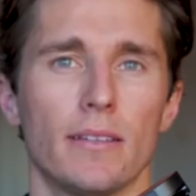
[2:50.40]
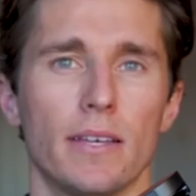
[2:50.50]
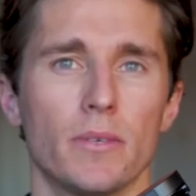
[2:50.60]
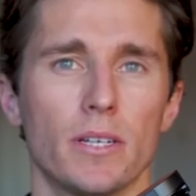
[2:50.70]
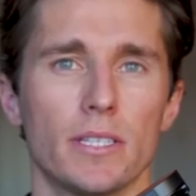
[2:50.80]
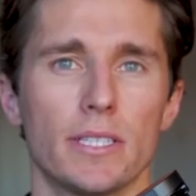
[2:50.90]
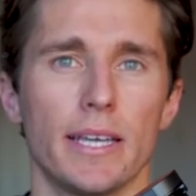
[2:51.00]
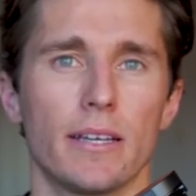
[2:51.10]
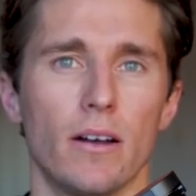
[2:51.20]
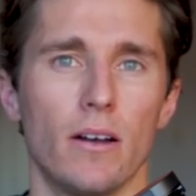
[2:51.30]
Then we're gonna
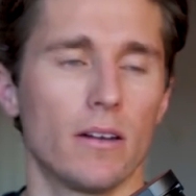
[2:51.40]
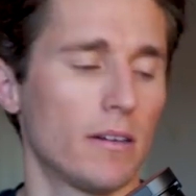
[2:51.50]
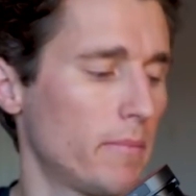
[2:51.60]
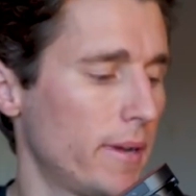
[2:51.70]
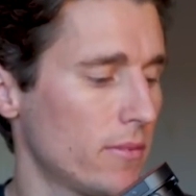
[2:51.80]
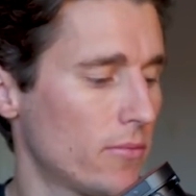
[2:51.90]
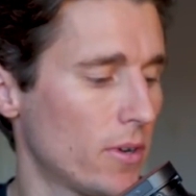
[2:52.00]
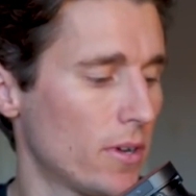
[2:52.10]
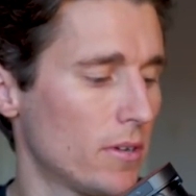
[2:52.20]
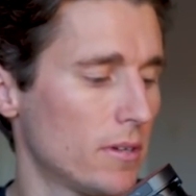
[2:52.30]
take our
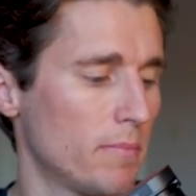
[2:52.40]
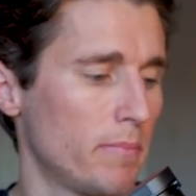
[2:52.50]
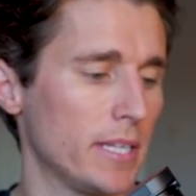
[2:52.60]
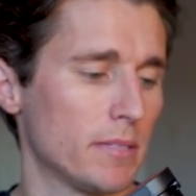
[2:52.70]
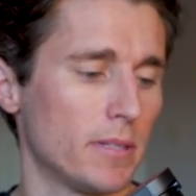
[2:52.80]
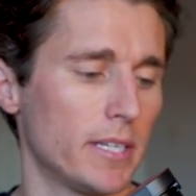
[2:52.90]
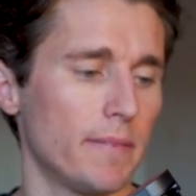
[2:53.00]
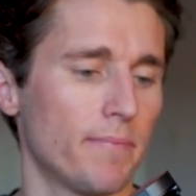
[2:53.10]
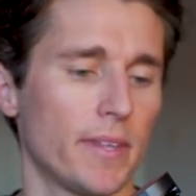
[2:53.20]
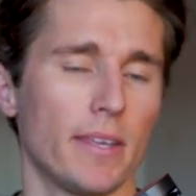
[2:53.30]
Manfrotto base
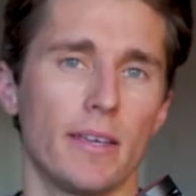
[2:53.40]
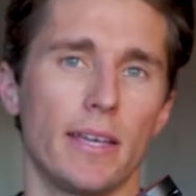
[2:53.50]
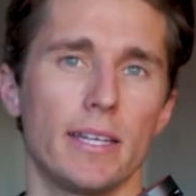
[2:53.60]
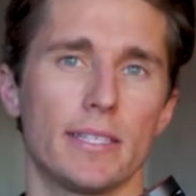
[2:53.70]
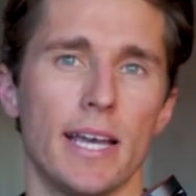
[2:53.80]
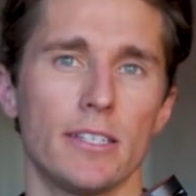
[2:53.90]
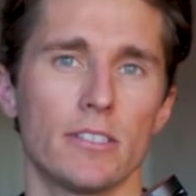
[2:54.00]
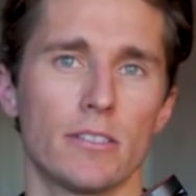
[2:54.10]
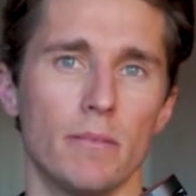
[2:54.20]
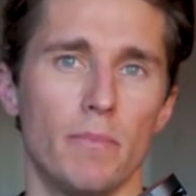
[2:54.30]
plate and attach
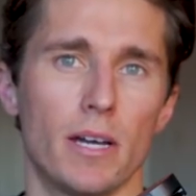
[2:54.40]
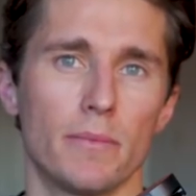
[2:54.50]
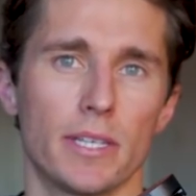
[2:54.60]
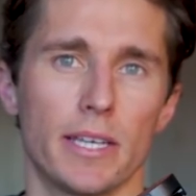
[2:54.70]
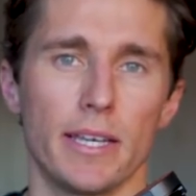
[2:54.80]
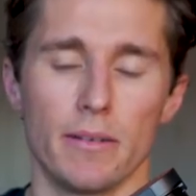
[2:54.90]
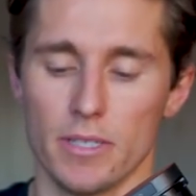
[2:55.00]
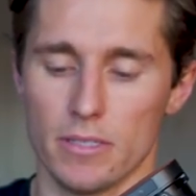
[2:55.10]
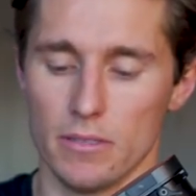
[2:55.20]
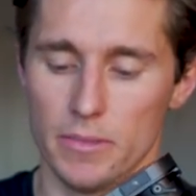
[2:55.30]
it to the bottom of the
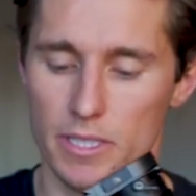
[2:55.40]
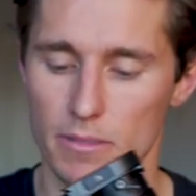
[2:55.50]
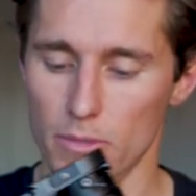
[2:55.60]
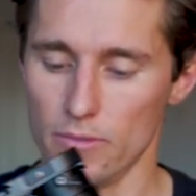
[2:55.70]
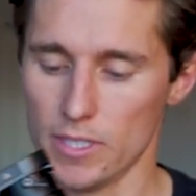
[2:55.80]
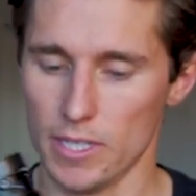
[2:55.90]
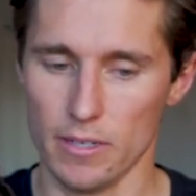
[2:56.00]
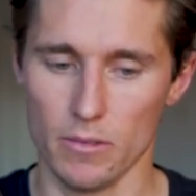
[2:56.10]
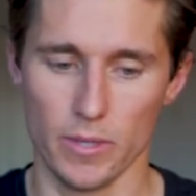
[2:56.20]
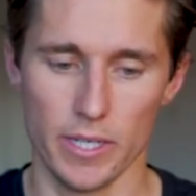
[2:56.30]
camera. So let me just move this
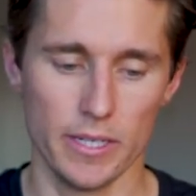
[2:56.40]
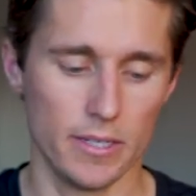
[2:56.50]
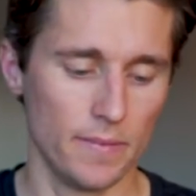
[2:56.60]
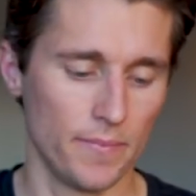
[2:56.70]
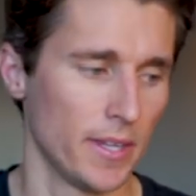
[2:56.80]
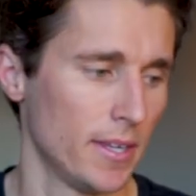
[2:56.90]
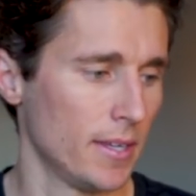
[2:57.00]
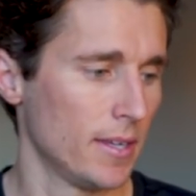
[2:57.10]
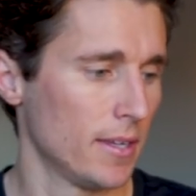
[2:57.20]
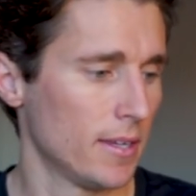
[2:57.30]
out of the way here.
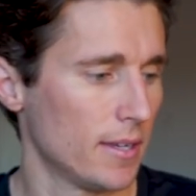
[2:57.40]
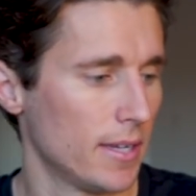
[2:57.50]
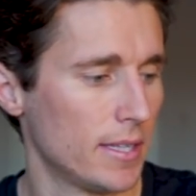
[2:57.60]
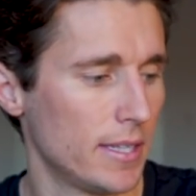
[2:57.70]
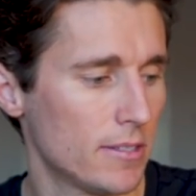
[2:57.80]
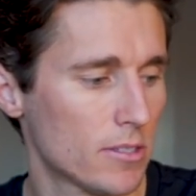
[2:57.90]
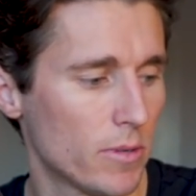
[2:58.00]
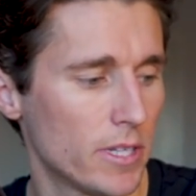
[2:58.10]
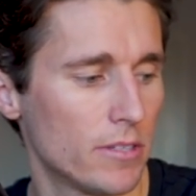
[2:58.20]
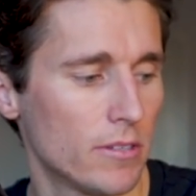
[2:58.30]
And the easiest
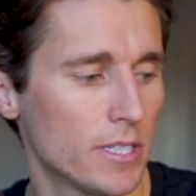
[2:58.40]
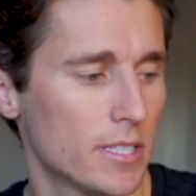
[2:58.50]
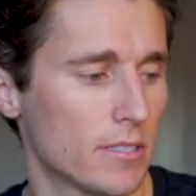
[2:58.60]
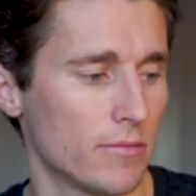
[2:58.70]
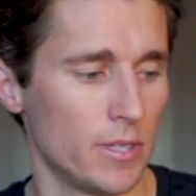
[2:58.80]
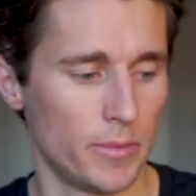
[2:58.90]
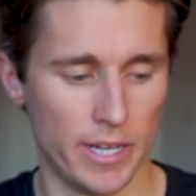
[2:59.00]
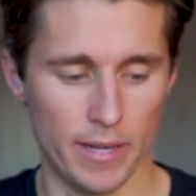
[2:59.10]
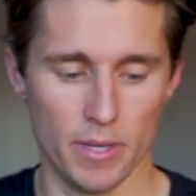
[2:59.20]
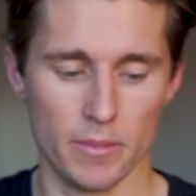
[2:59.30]
way to do this is to flip your
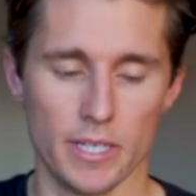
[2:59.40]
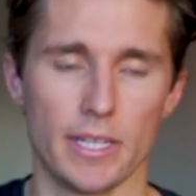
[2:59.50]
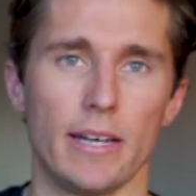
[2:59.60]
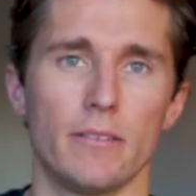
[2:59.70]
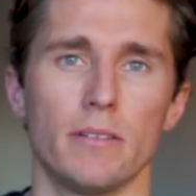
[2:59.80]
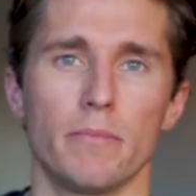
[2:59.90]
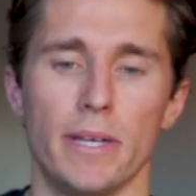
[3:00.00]
camera upside down.